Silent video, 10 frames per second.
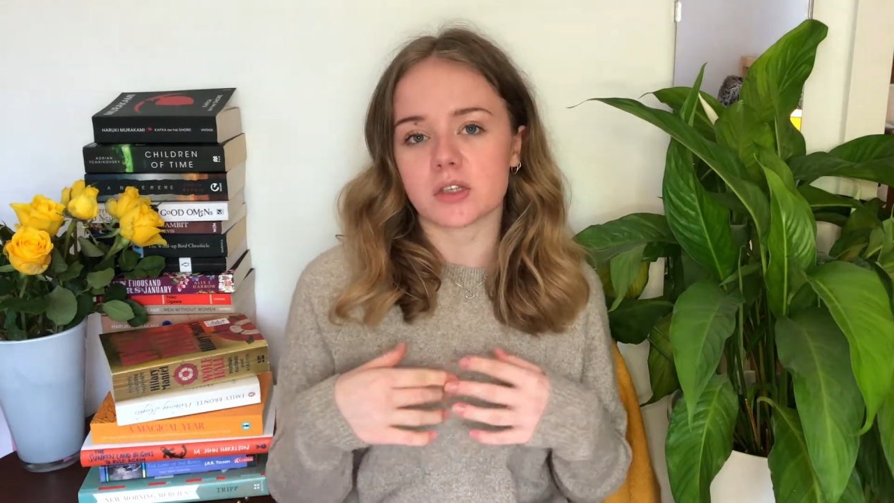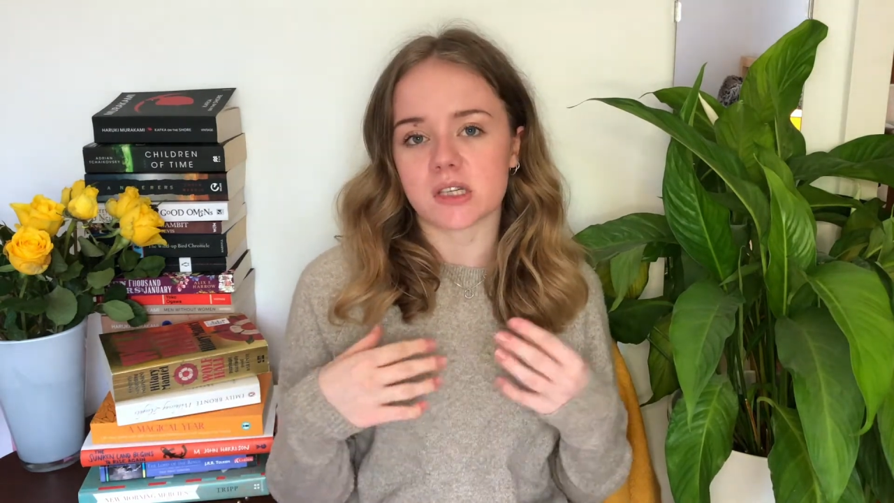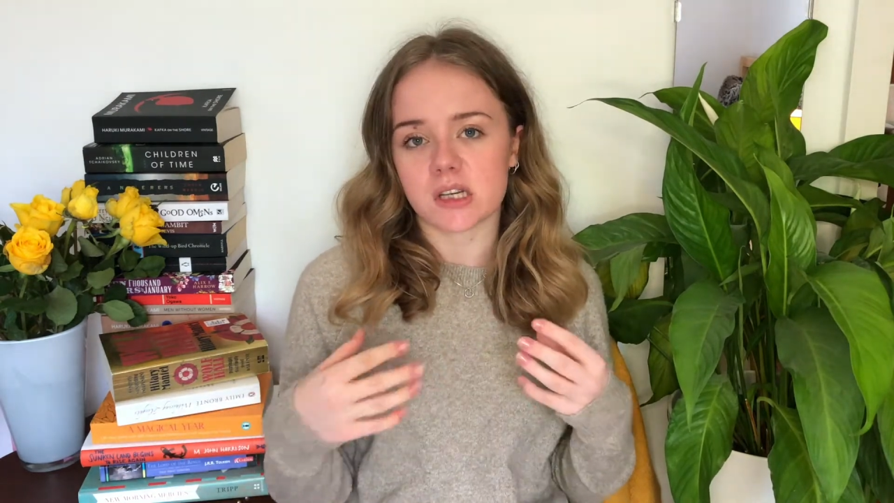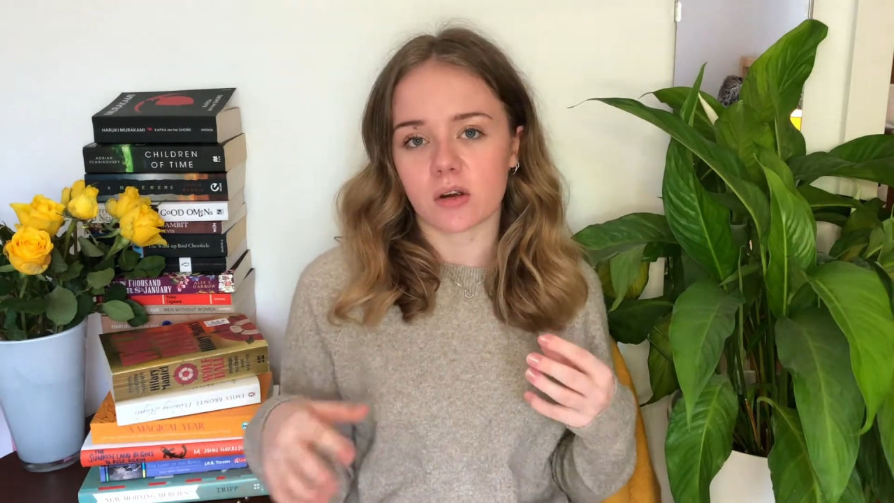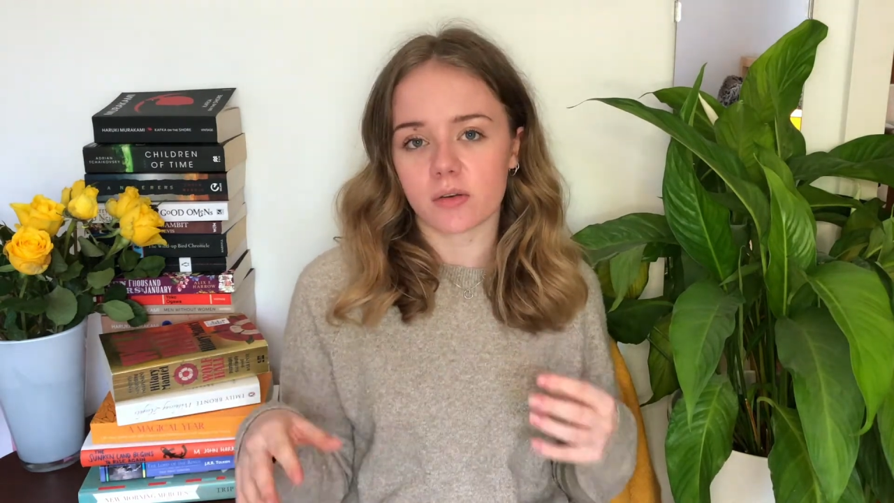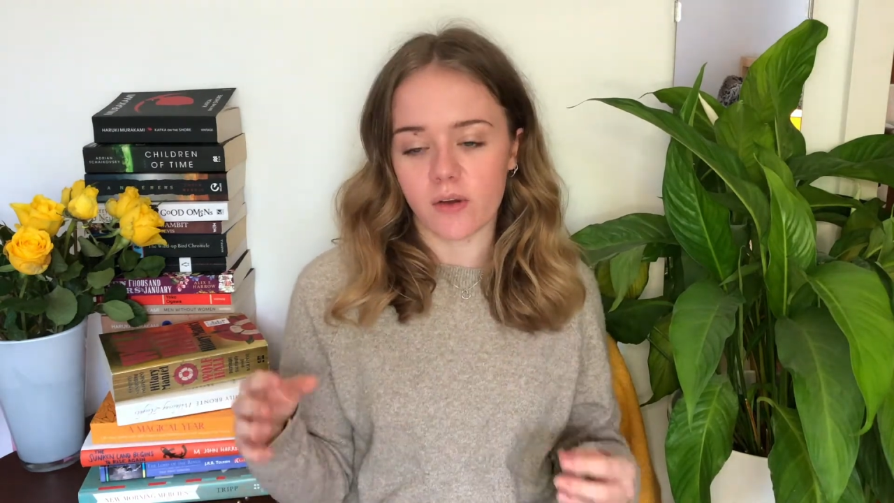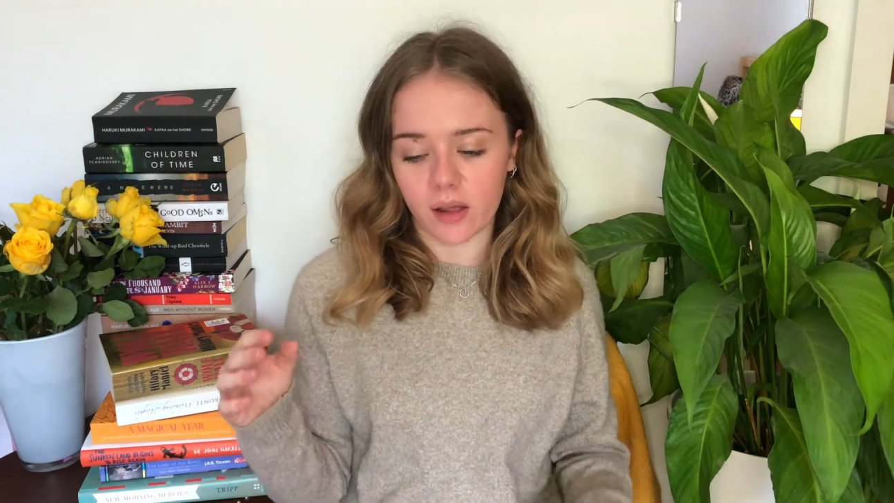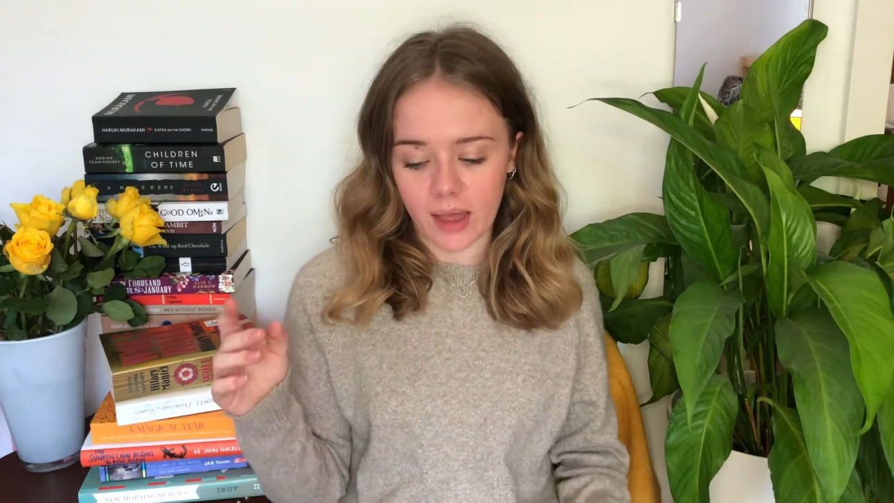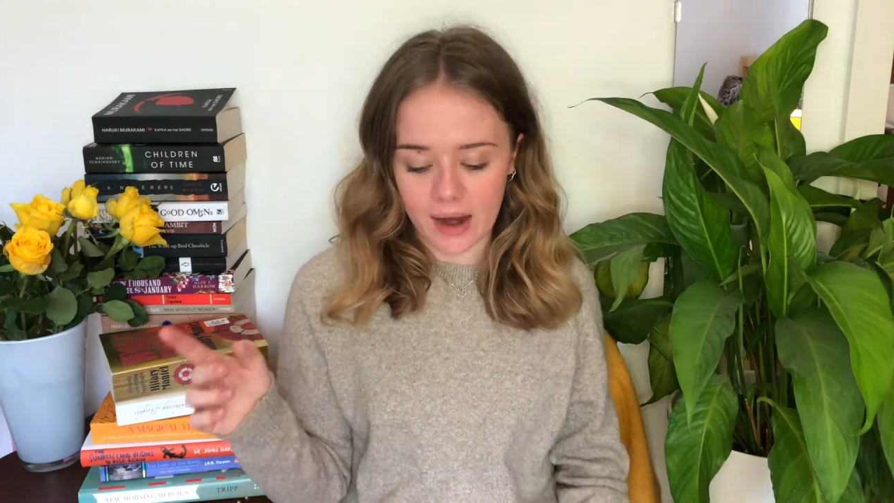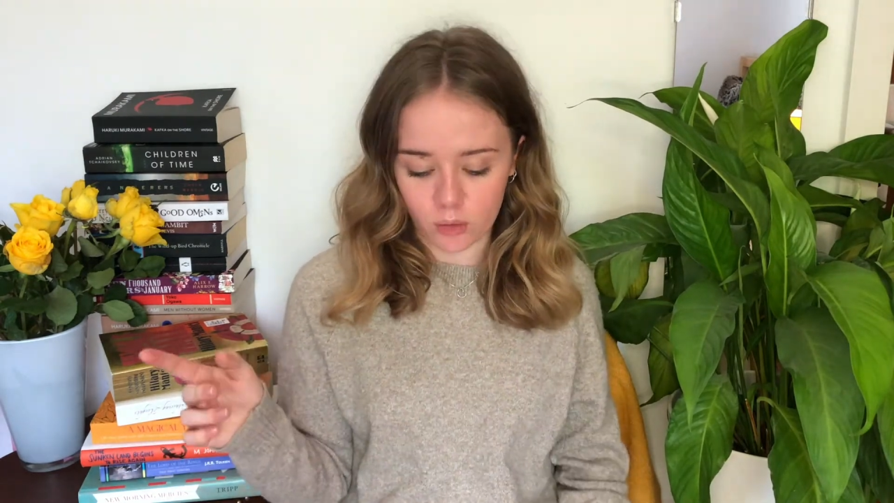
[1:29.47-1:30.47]
Aziraphale
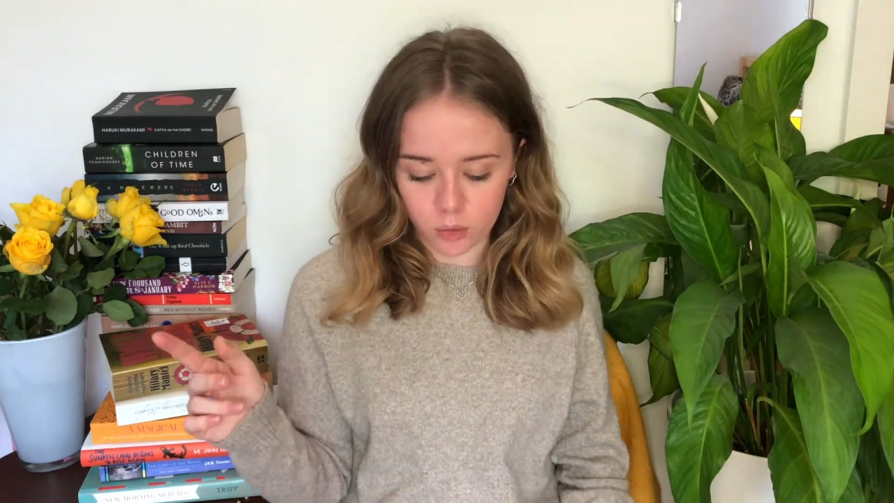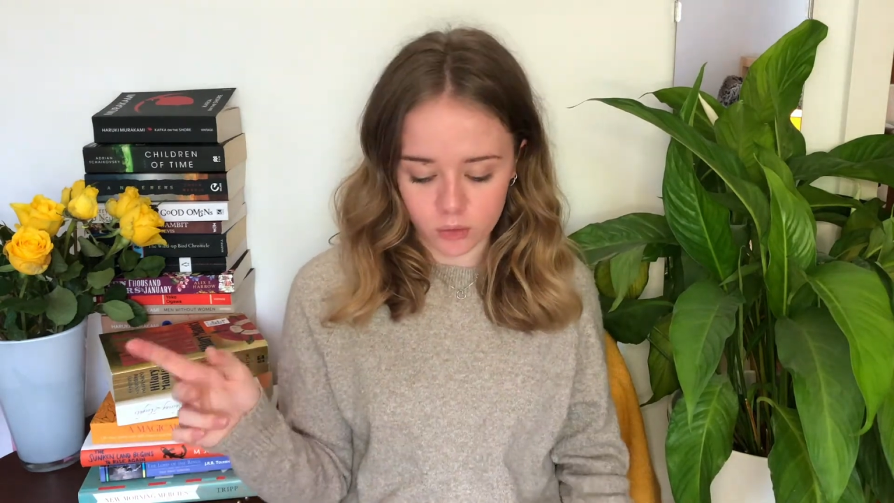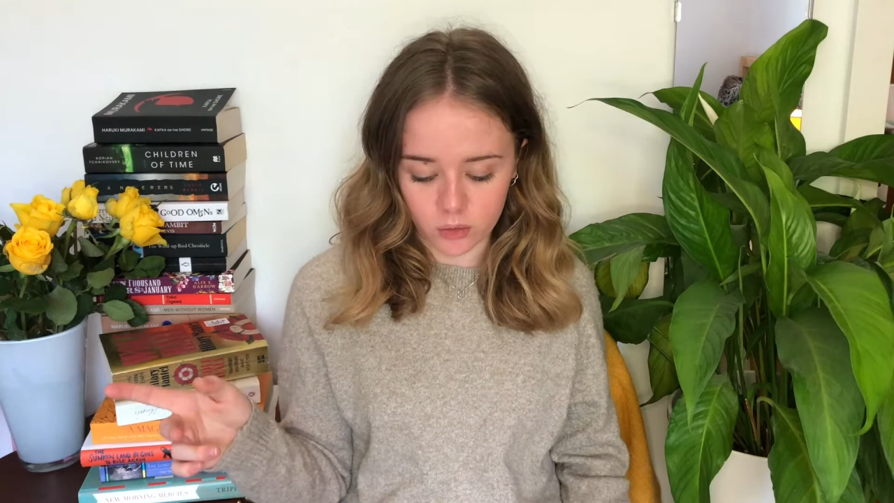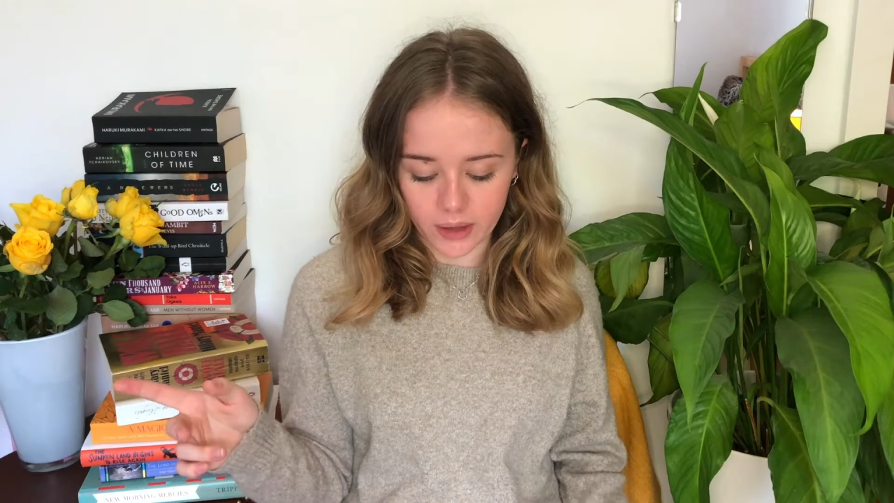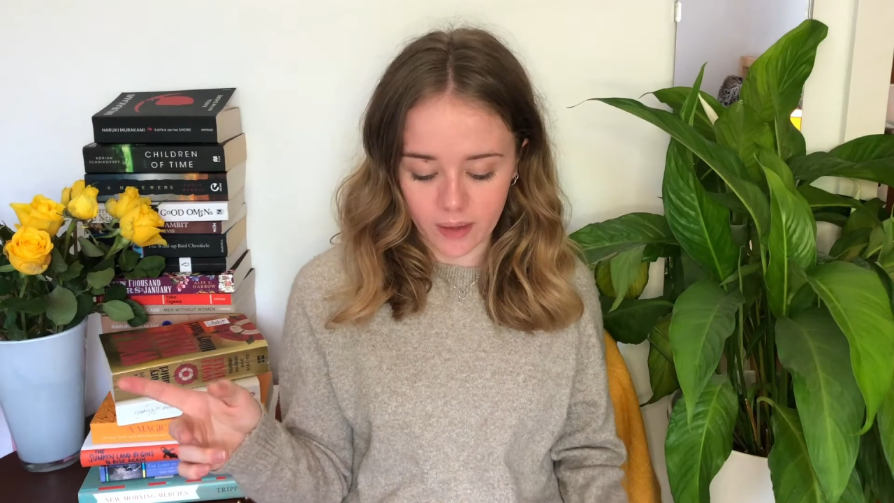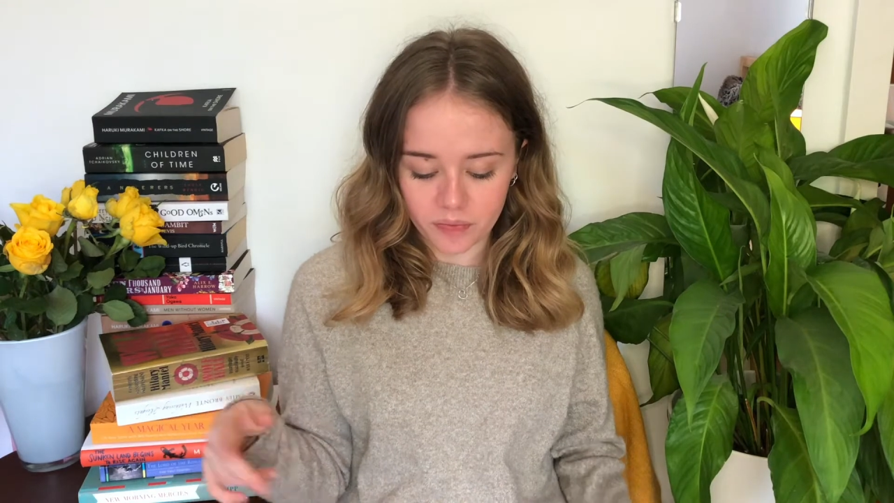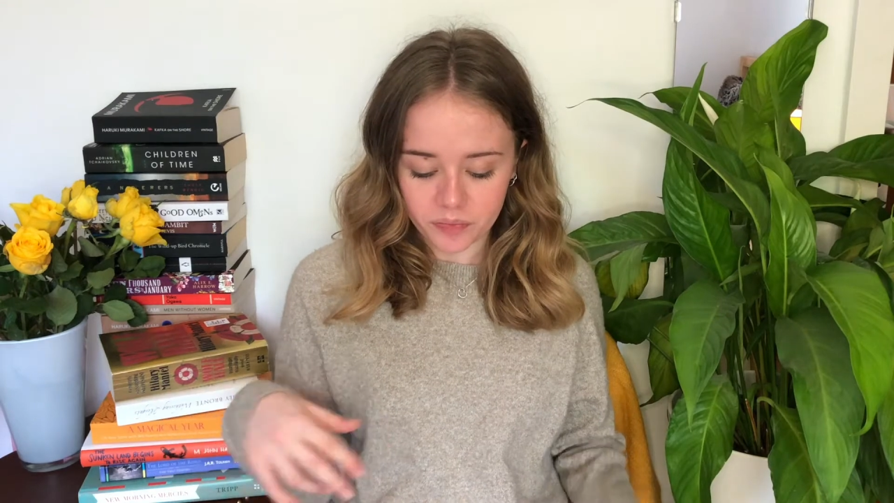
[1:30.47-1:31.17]
and Crawley.